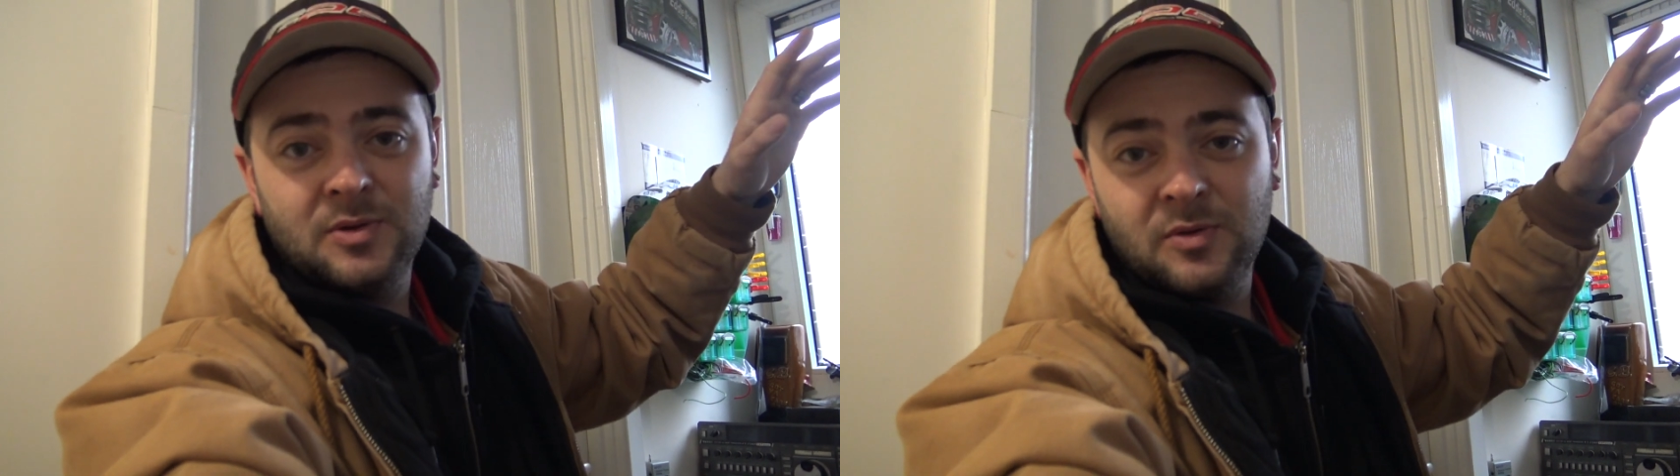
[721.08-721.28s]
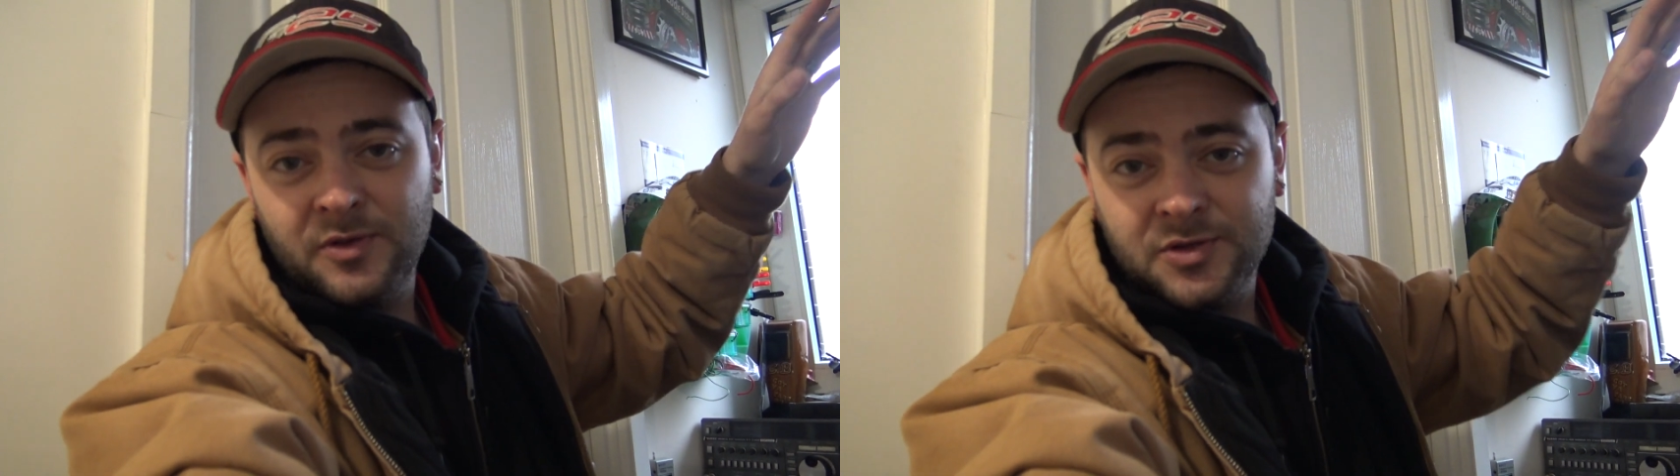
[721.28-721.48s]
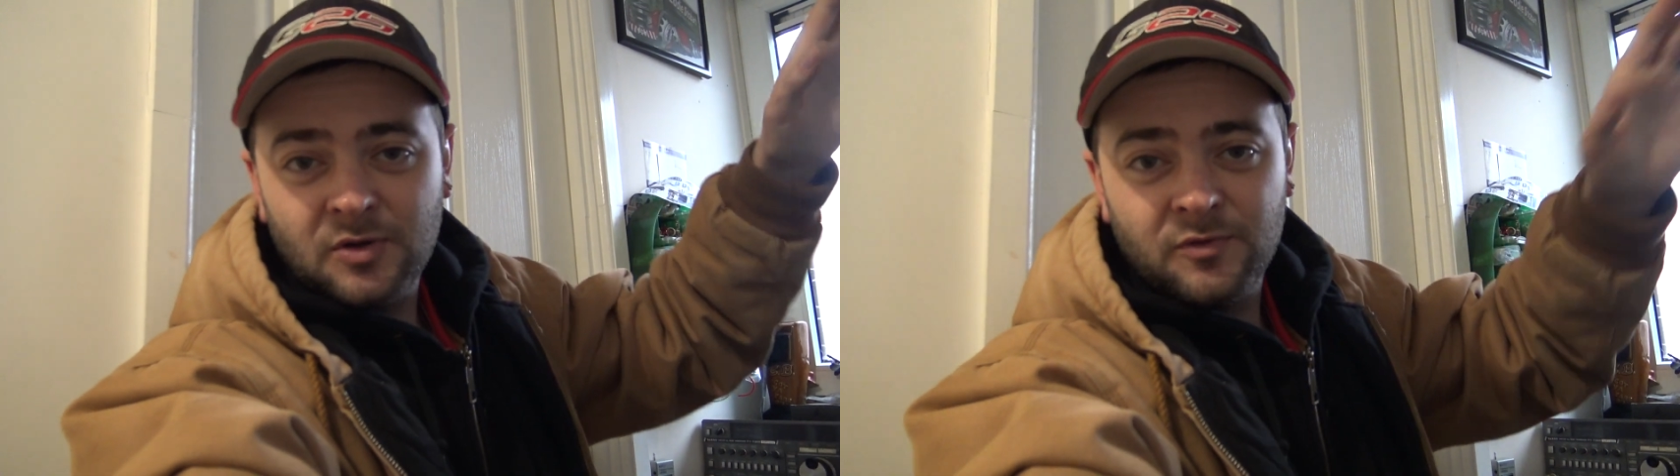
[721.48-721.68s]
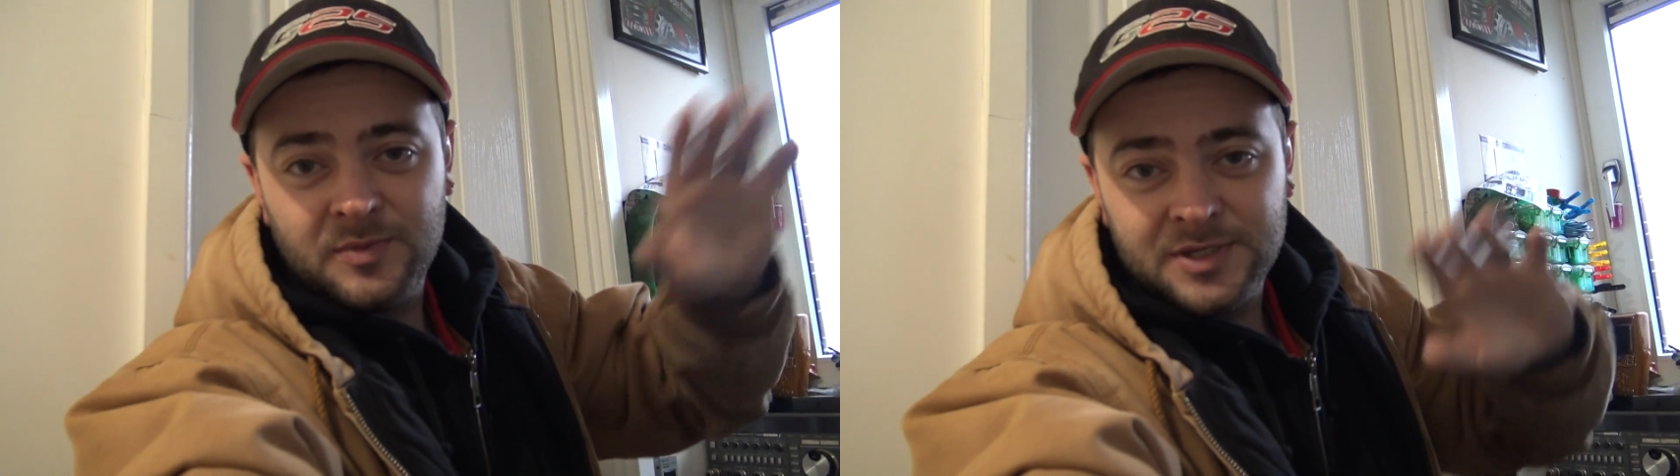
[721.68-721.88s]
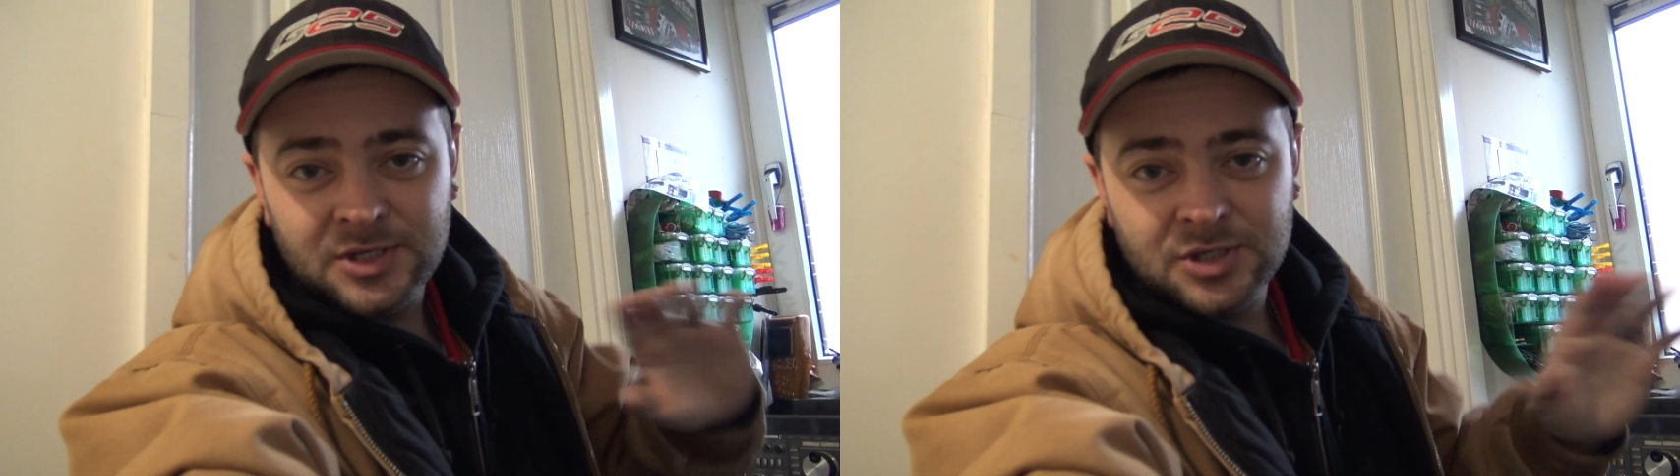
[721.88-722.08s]
we've got, this whole
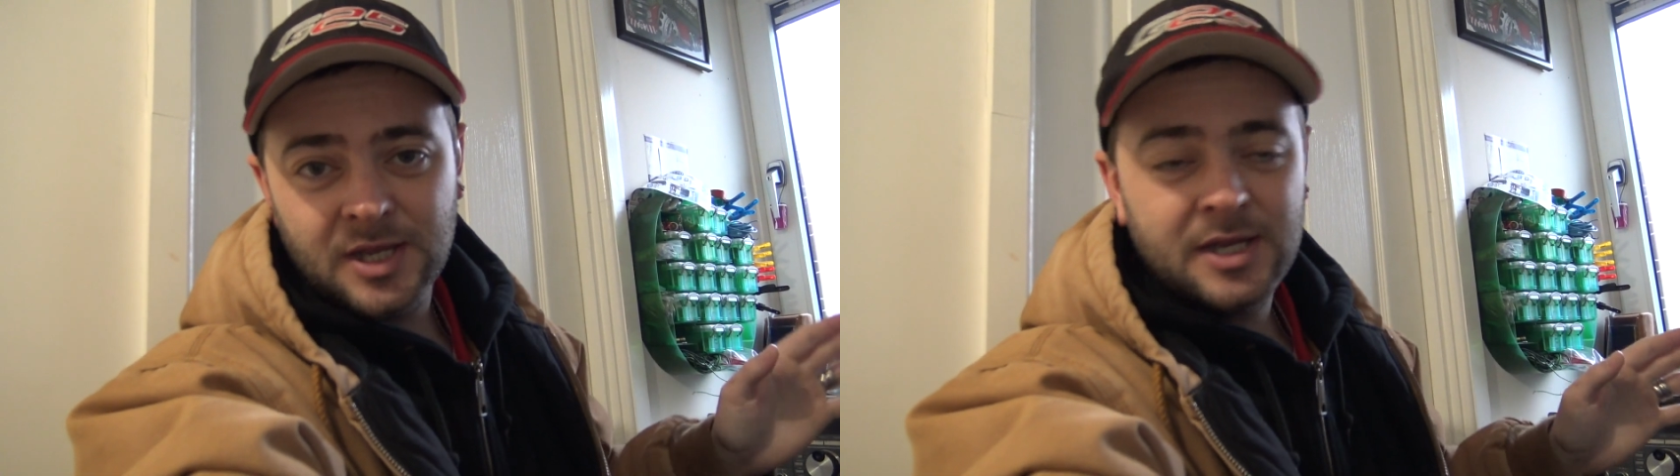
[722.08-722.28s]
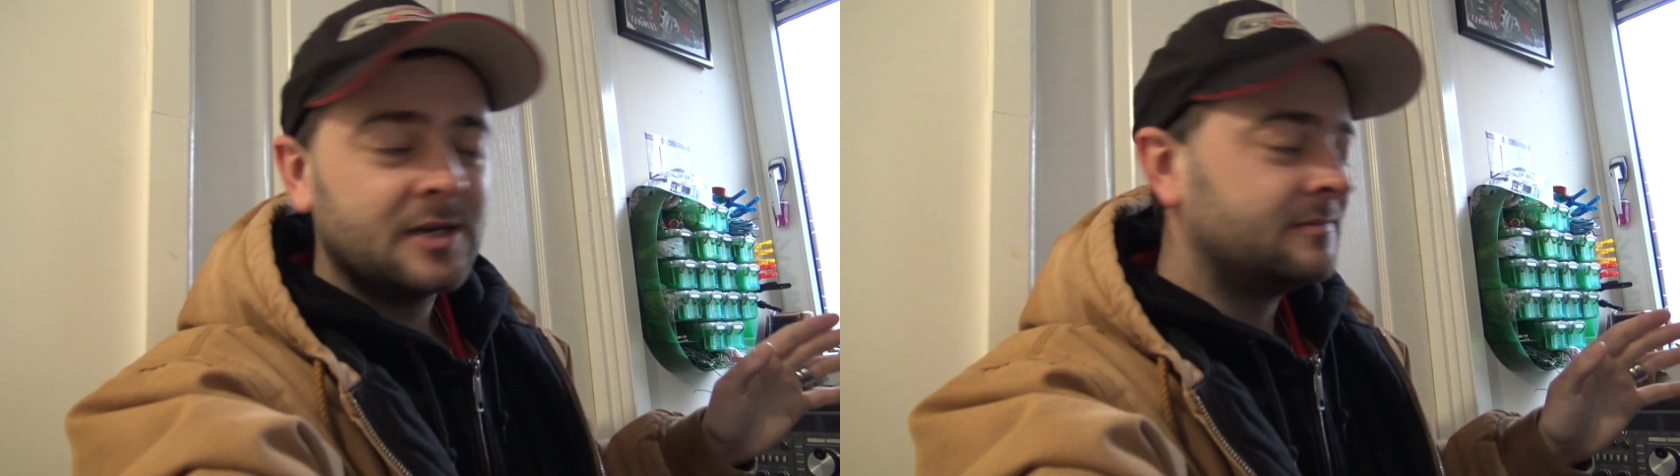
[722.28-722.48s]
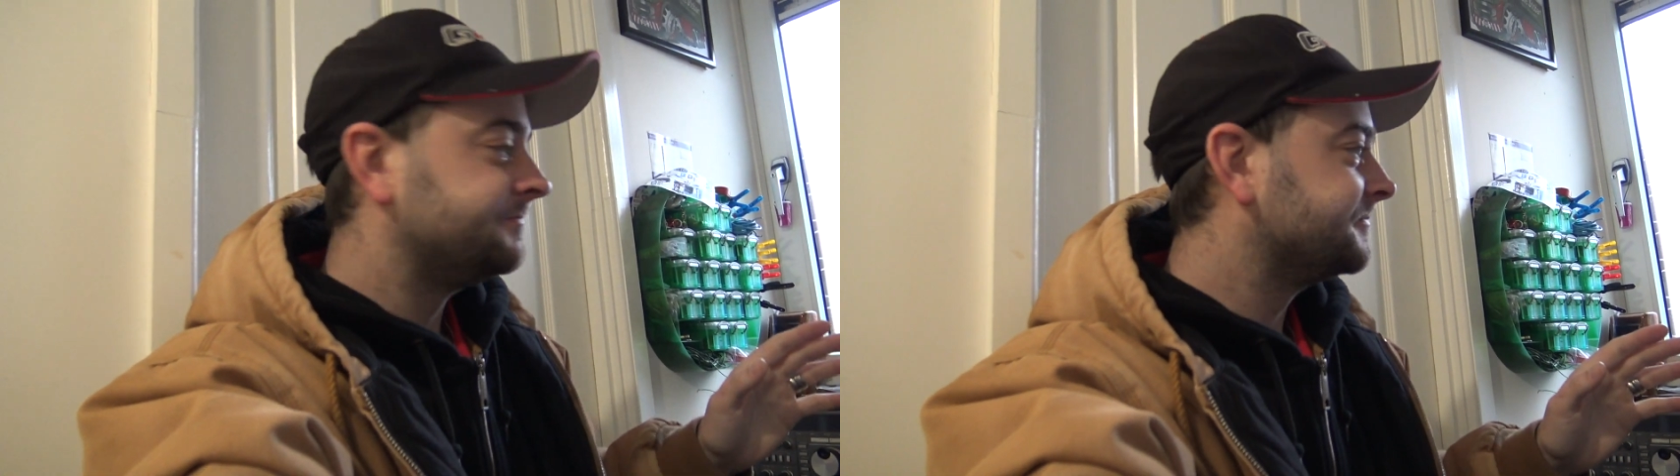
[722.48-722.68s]
room is insulated.